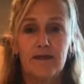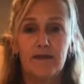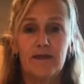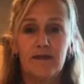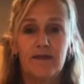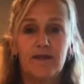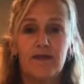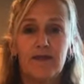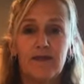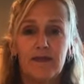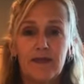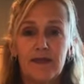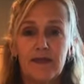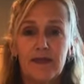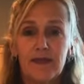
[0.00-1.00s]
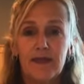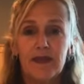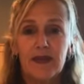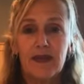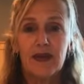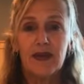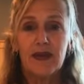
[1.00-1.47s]

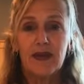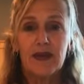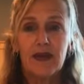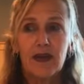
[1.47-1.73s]
(no one is talking)